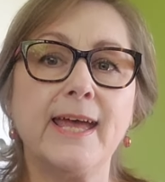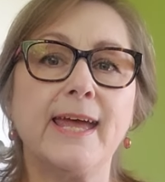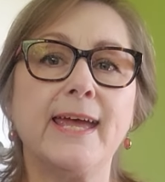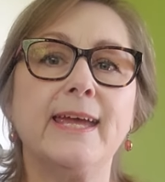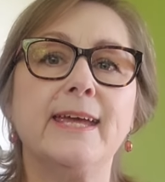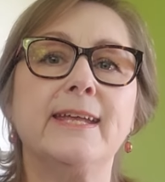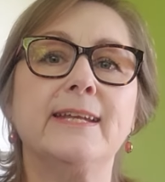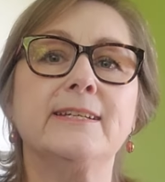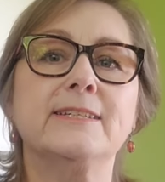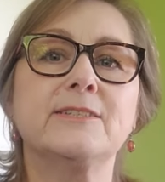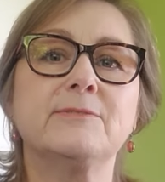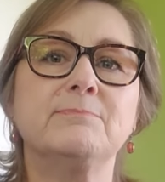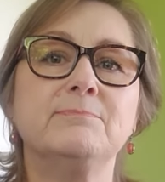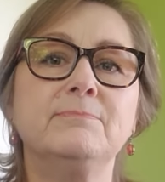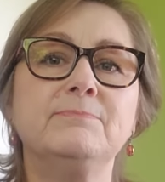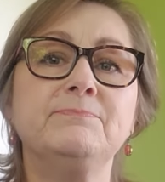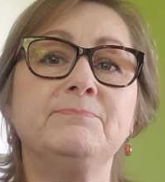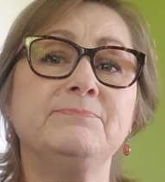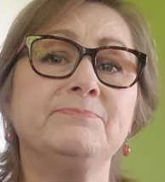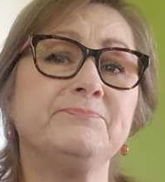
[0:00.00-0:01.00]
and
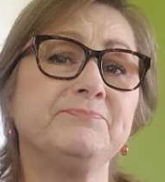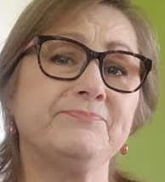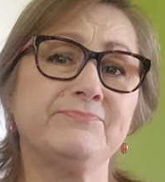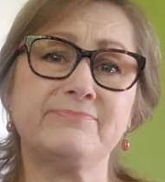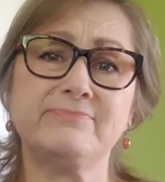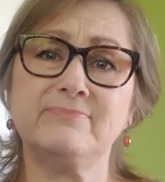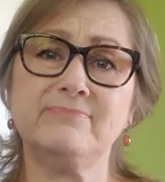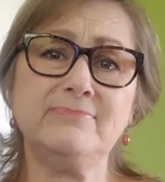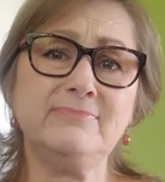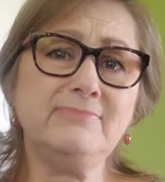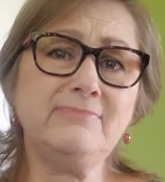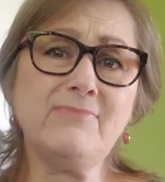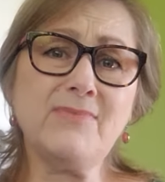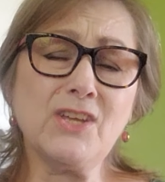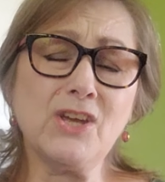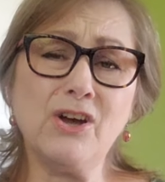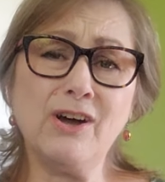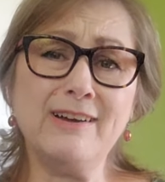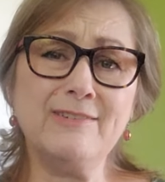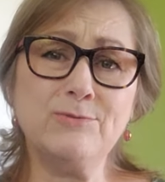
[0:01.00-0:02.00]

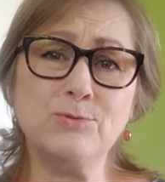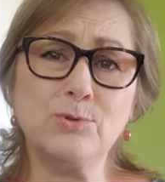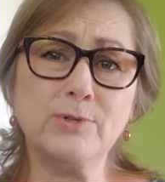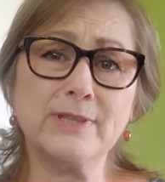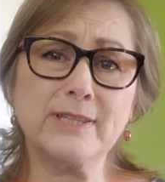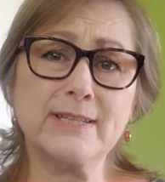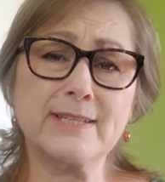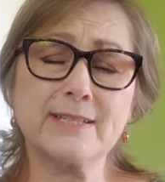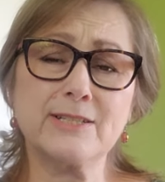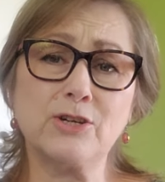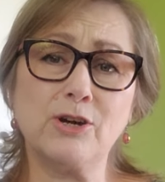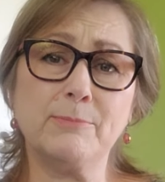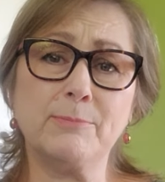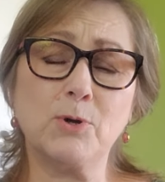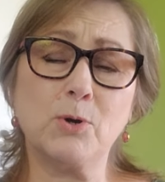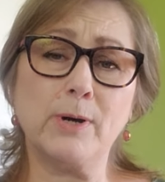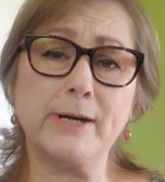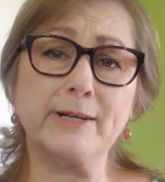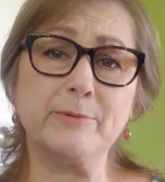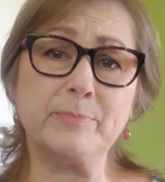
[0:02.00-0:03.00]
I've worn this top
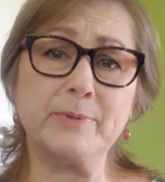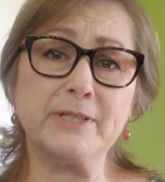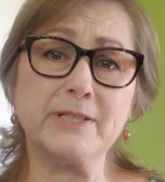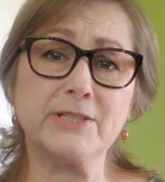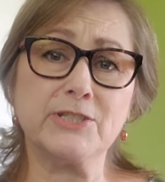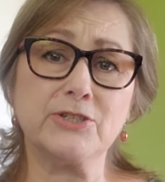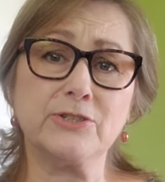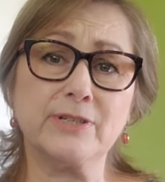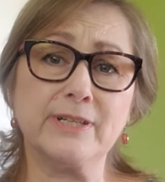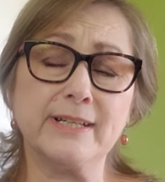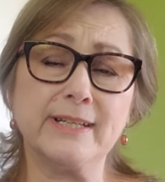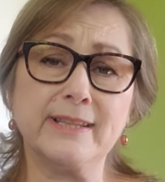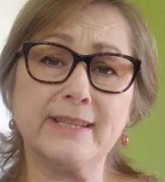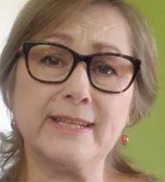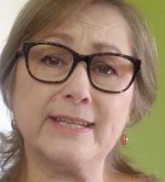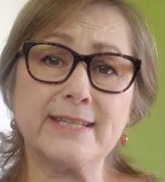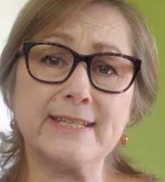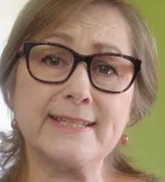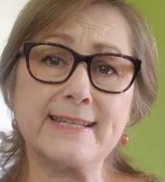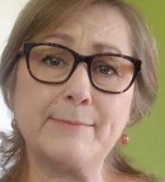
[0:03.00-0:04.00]
quite a bit during
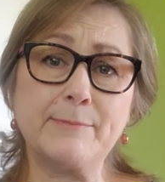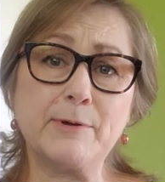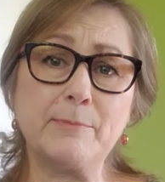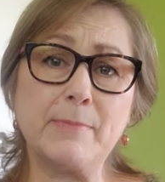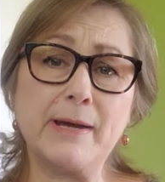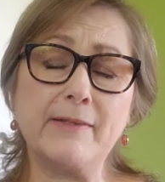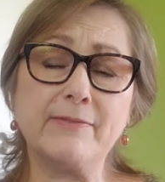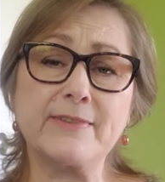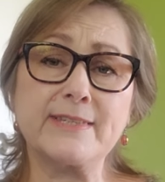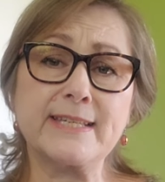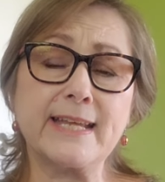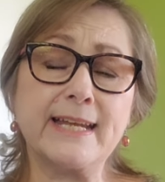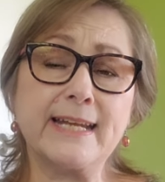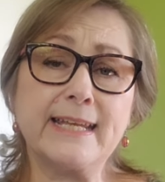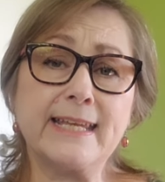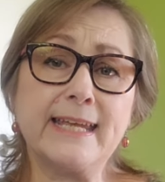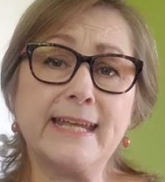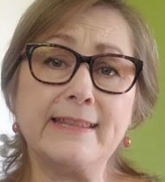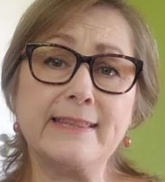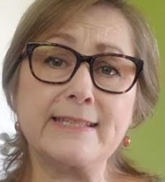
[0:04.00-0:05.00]
the summer months, and
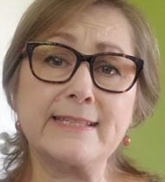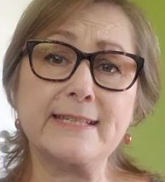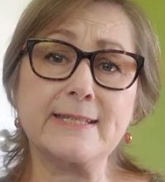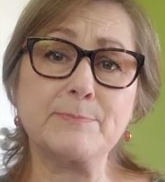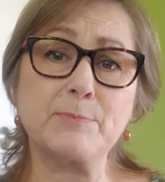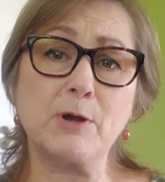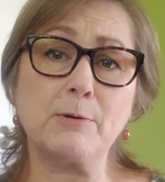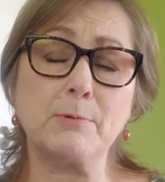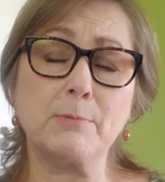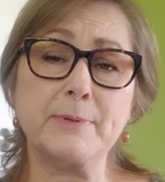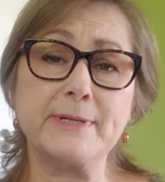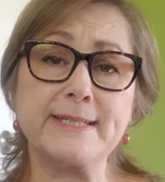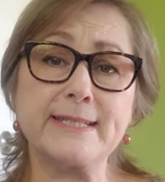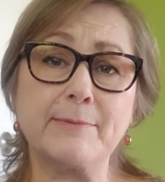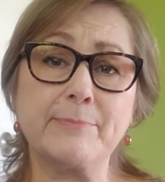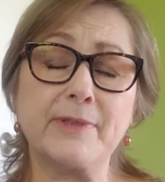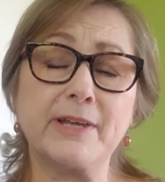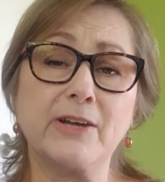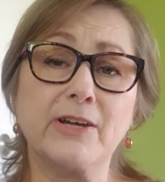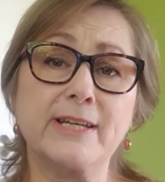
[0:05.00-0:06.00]
again this is probably
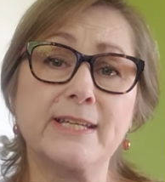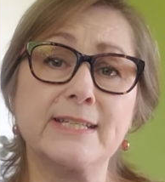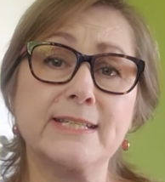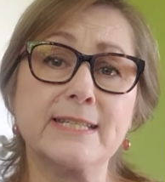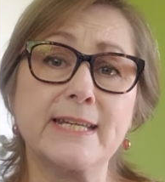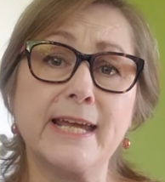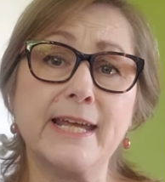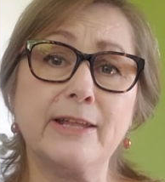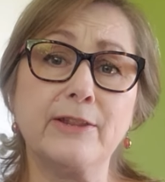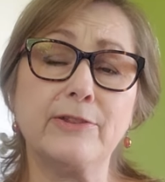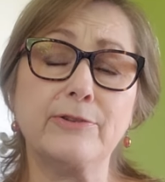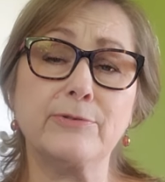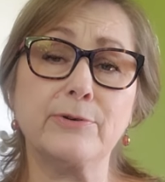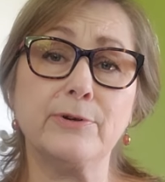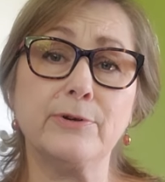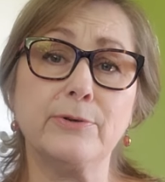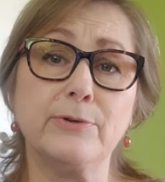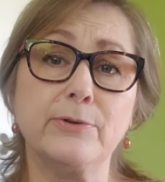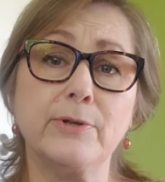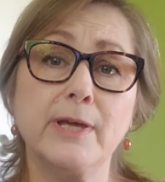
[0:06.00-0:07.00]
something I can take
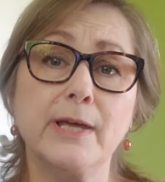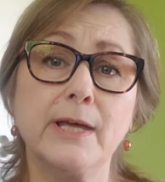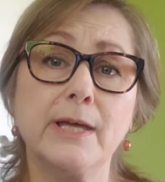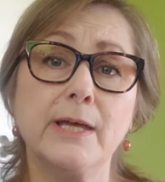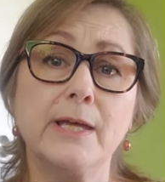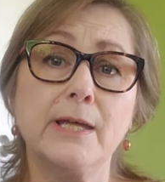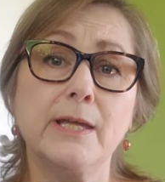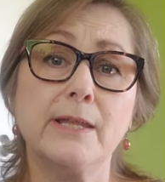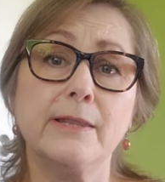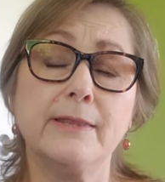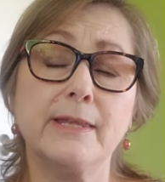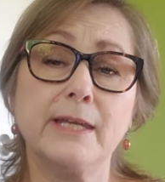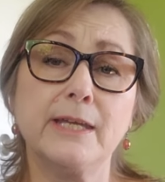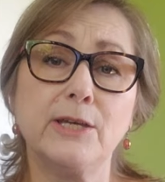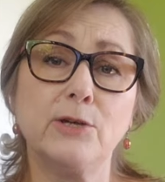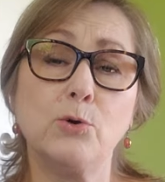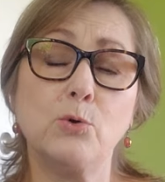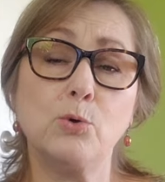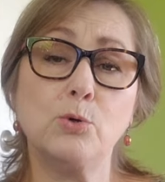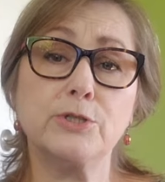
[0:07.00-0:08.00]
through
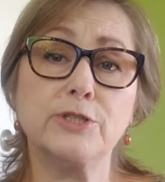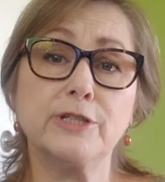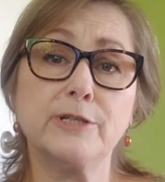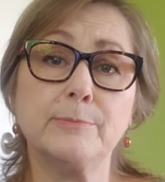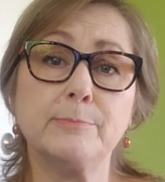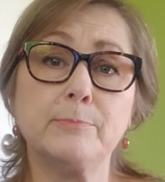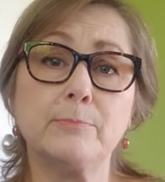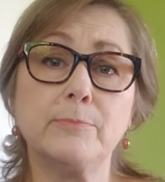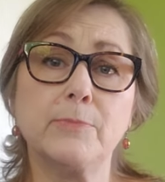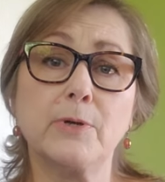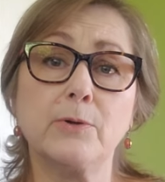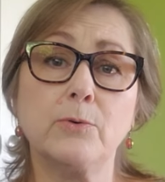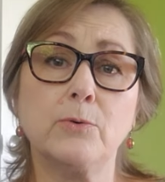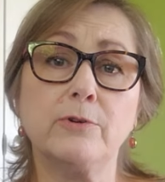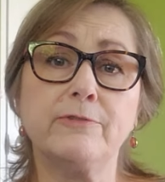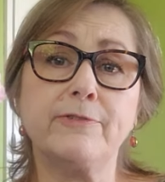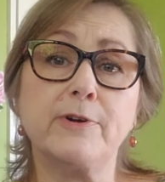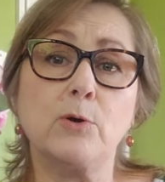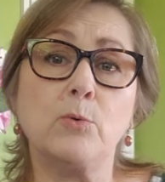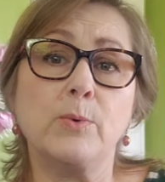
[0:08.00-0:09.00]
the autumn
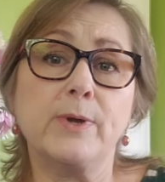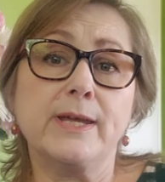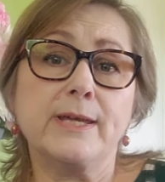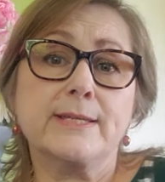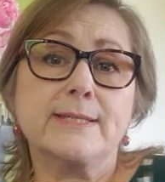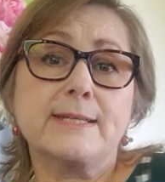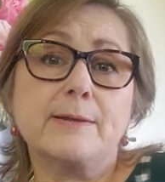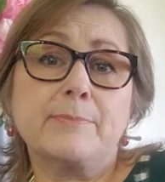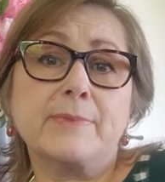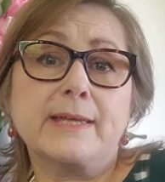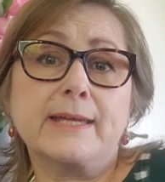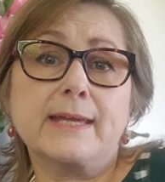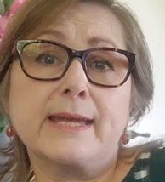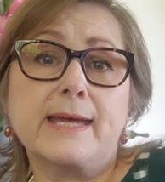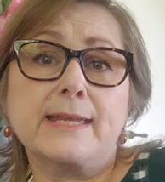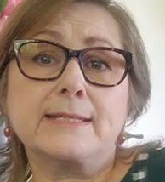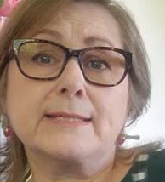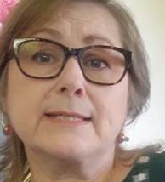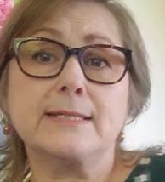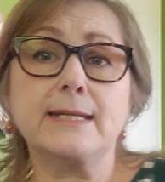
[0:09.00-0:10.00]
if I wear something
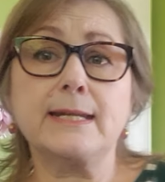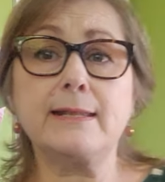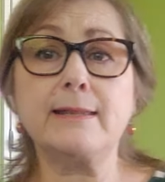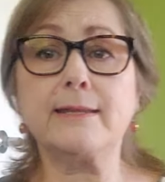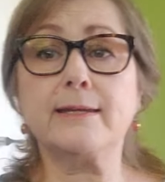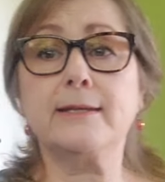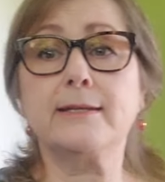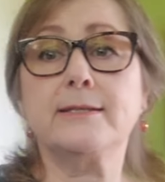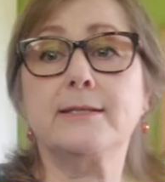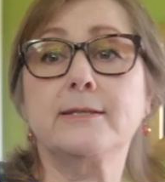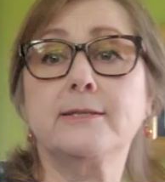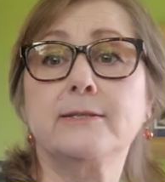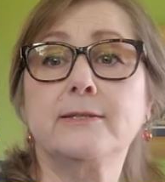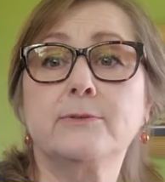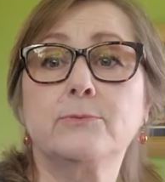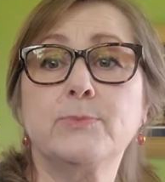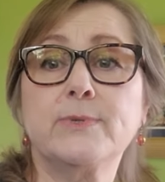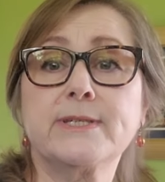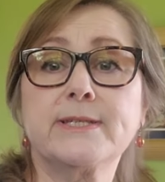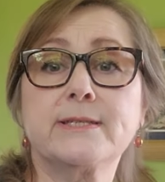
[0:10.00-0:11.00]
underneath it.
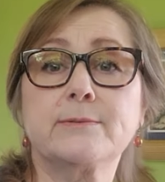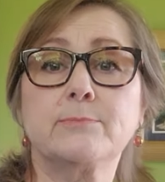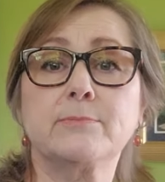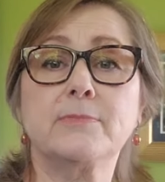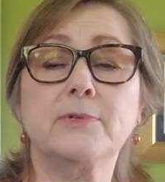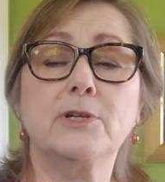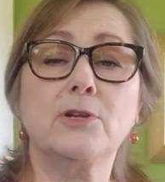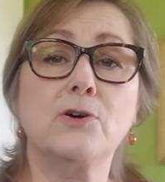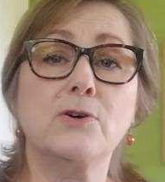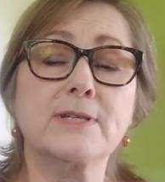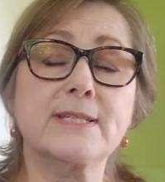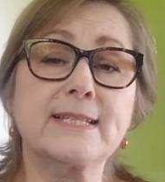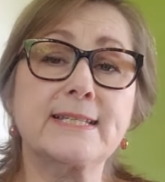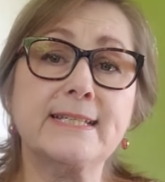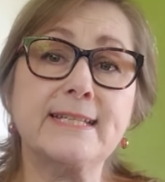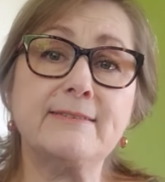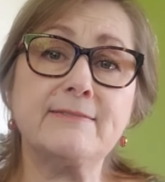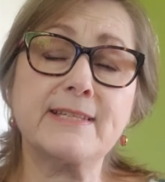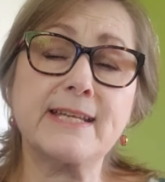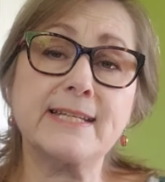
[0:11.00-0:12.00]
Wear some long
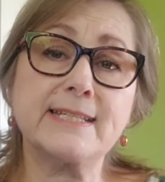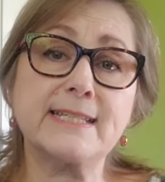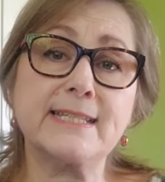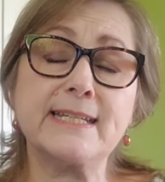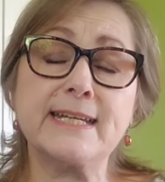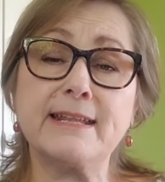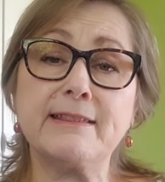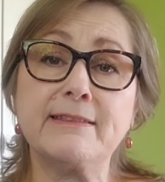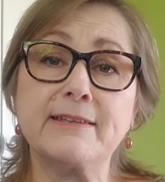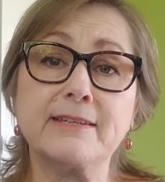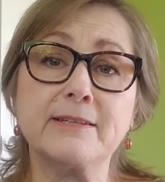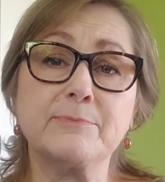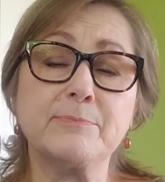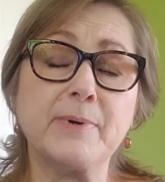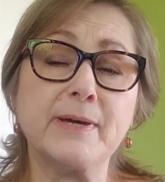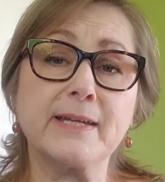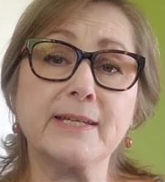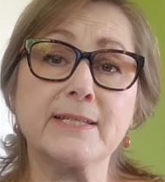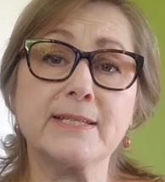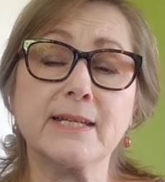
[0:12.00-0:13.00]
sleeves underneath it,
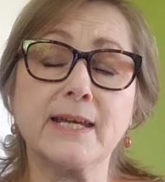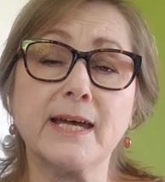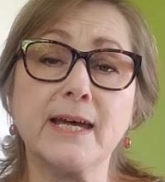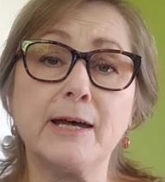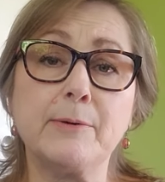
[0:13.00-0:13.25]
but